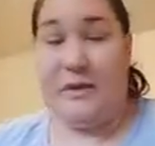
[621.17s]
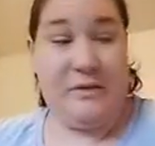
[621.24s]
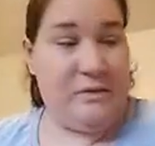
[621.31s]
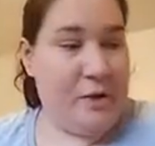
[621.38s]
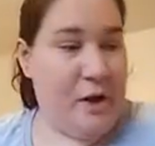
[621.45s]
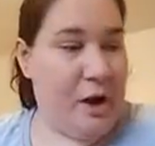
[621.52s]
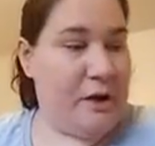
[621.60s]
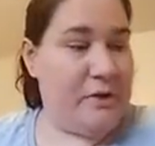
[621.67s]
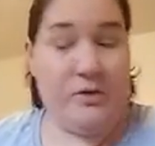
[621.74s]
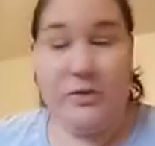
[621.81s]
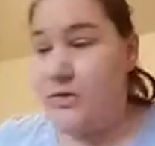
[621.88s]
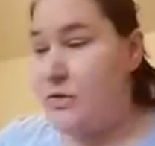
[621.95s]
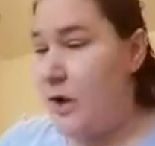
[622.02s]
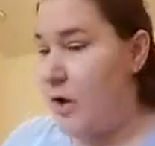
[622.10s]
it's not.
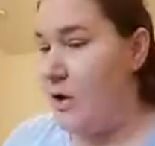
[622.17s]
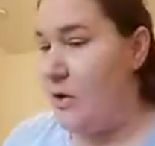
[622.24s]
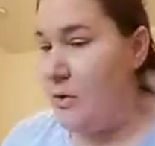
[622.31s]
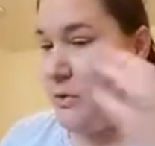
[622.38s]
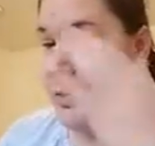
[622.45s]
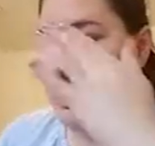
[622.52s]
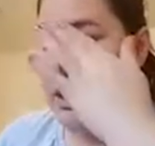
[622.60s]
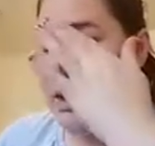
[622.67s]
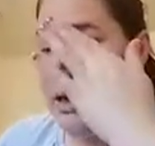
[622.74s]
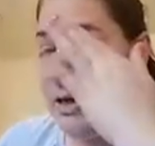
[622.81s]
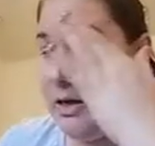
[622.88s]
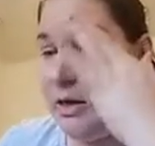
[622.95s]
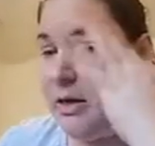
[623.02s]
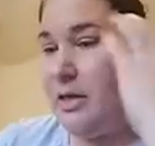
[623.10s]
So,
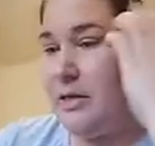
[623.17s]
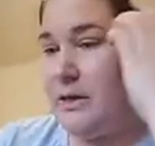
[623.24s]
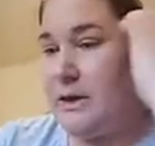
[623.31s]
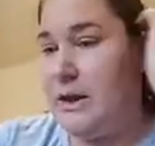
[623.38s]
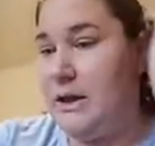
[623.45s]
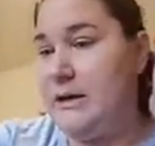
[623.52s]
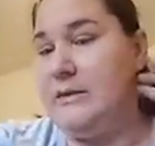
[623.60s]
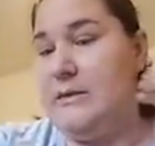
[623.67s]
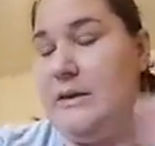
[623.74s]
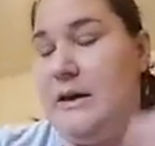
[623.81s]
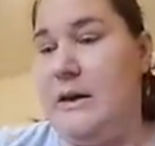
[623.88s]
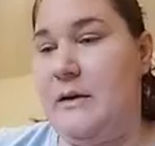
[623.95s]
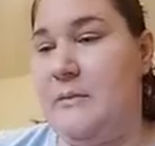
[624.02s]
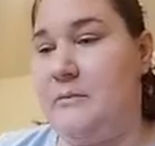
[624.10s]
the next
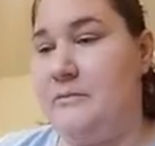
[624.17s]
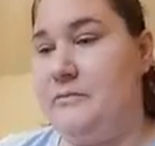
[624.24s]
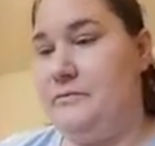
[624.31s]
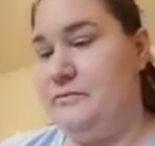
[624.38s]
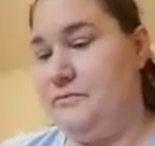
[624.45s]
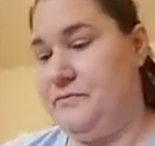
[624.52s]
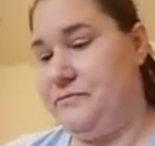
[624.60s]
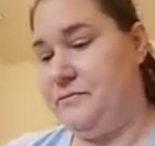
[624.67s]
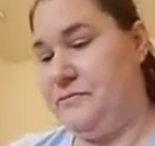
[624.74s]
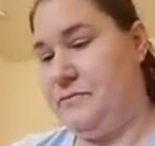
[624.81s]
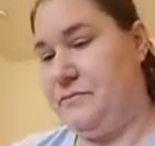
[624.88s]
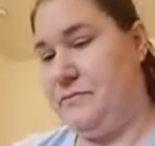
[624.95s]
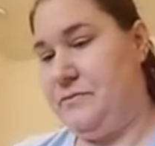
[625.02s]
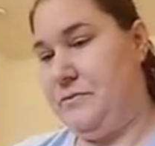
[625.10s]
step
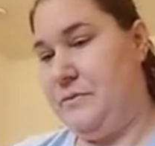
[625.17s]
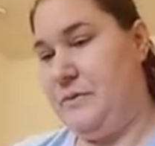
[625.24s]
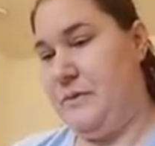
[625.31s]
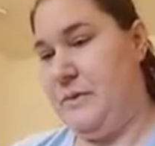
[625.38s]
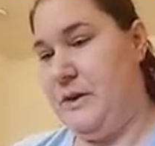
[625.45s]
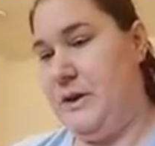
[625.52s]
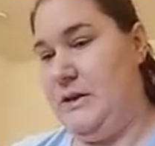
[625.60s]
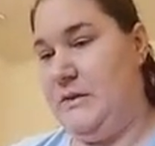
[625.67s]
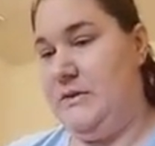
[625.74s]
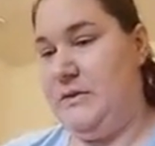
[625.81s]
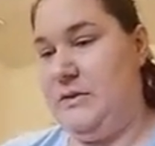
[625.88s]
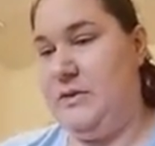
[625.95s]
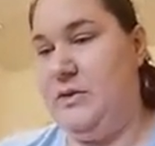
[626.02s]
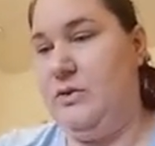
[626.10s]
is
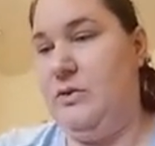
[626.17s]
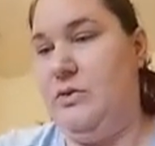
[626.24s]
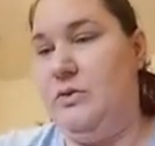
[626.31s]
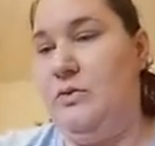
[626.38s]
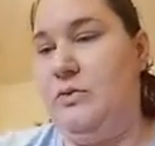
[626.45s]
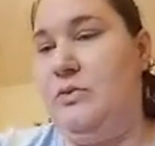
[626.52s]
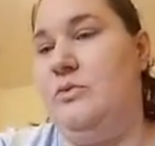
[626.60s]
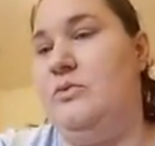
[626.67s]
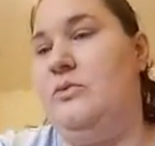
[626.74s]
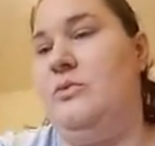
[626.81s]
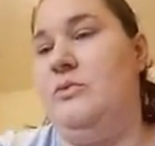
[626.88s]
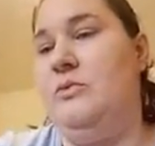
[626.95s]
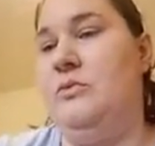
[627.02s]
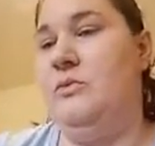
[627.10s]
to,
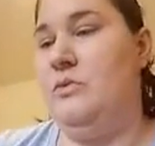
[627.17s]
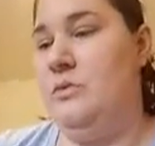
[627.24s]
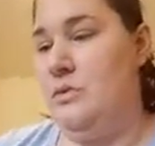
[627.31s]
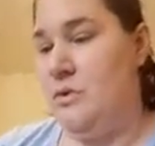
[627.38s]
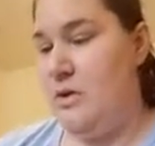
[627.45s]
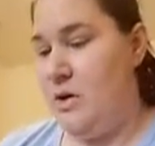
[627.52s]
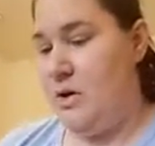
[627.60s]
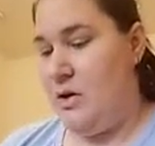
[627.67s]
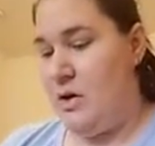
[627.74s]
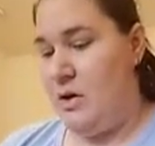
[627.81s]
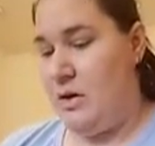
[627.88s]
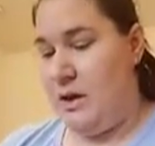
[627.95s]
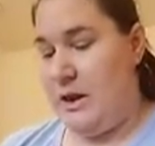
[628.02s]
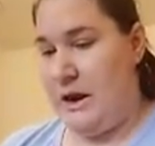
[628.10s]

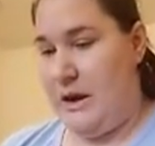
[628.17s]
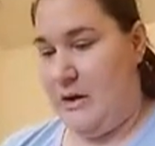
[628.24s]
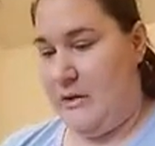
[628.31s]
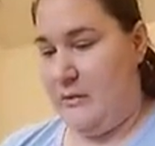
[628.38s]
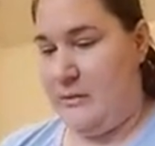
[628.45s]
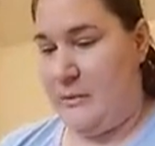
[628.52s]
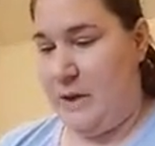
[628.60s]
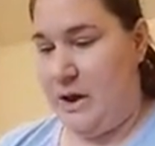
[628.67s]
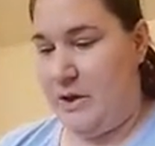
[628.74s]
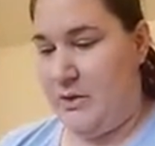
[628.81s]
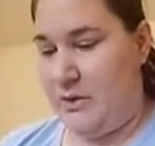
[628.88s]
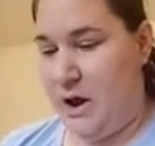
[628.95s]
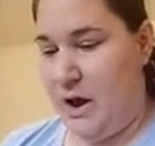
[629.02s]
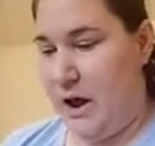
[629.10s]
now for my
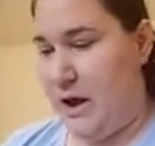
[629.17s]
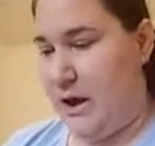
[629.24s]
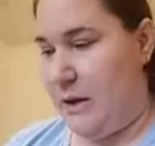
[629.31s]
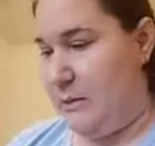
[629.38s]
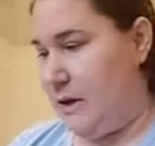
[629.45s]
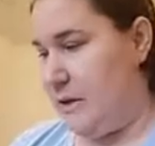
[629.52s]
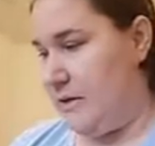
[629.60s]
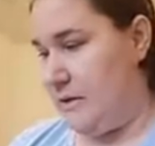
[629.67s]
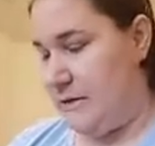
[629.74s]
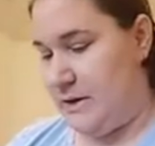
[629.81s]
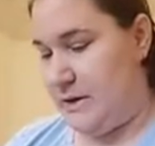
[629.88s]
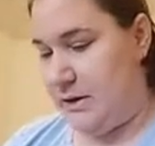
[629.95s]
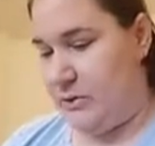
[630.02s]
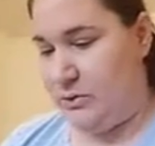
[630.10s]
under eye, because
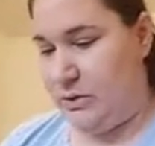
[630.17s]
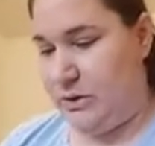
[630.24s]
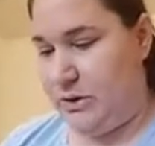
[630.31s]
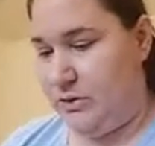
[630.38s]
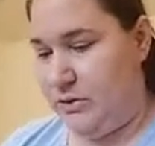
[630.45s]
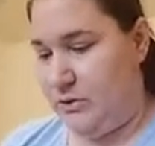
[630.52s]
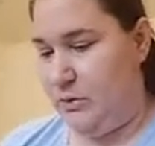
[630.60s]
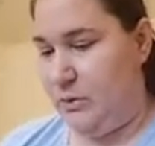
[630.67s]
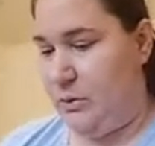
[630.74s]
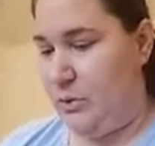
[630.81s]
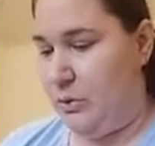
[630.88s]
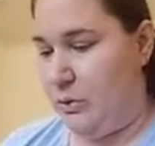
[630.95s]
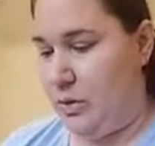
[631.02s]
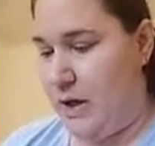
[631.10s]
I didn't really do a
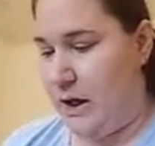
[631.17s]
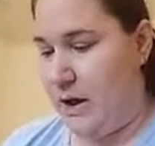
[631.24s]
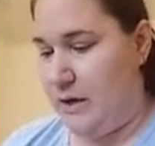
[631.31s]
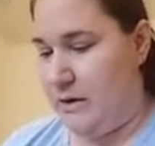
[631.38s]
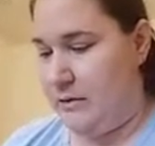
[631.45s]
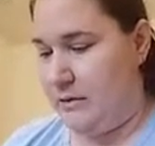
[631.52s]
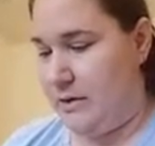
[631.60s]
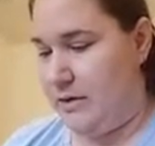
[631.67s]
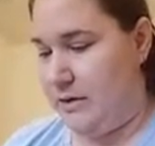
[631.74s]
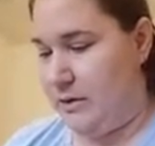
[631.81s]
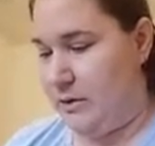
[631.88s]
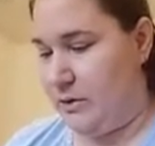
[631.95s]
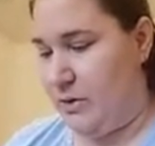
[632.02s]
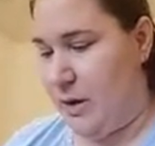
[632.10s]
whole lot of
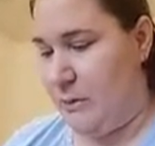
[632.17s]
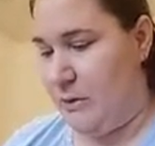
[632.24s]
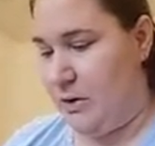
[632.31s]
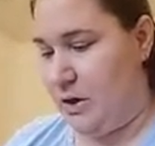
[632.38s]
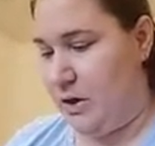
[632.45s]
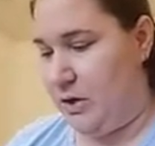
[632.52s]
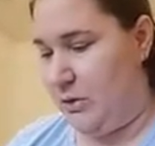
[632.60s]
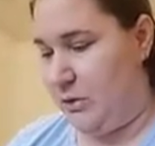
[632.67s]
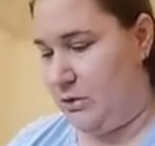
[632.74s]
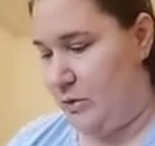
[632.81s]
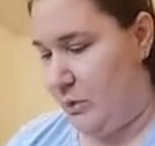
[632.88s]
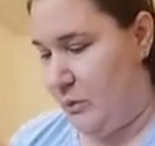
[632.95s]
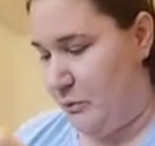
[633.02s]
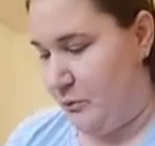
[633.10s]
concealer, I'm going to use
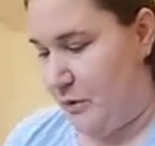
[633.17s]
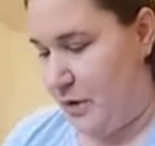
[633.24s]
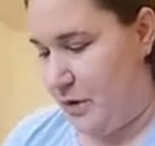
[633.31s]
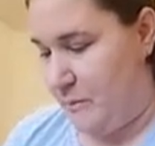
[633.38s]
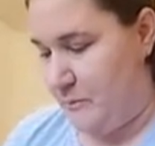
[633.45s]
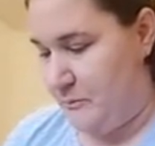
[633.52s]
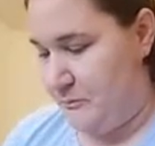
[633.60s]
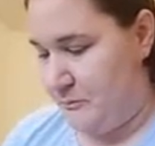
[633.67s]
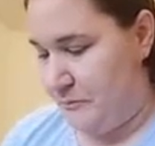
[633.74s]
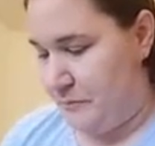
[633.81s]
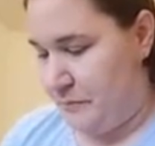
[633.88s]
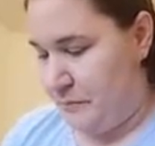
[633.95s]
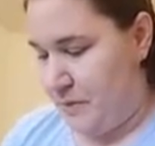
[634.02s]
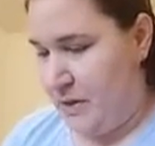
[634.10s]
Ofra
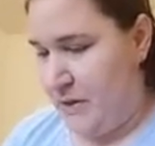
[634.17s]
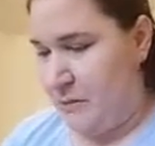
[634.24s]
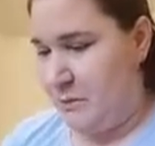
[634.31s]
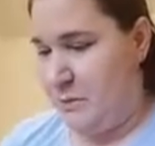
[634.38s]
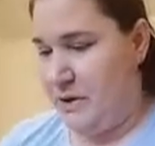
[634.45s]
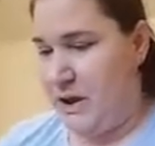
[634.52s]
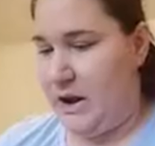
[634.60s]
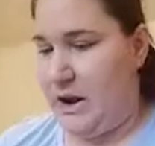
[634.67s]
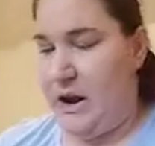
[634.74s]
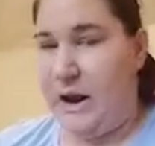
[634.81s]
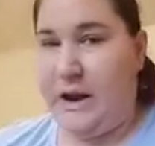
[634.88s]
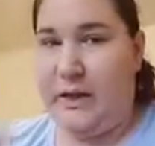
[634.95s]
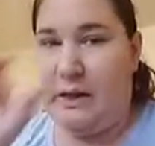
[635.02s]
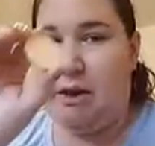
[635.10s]
Banana
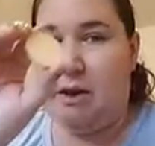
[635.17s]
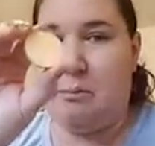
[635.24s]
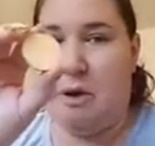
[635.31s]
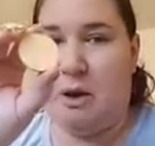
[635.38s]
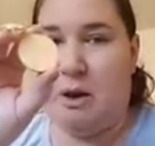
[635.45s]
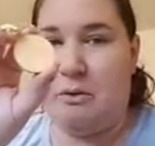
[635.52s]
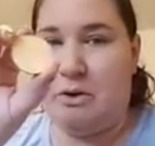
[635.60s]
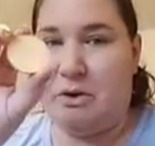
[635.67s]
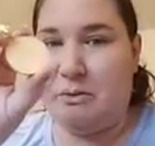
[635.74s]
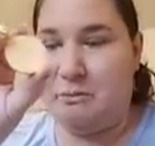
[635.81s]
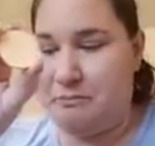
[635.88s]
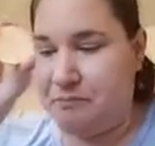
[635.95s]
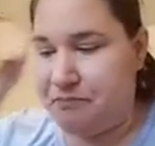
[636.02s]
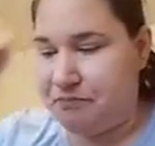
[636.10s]
Highlighting
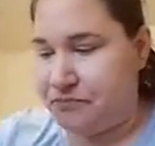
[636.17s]
Powder.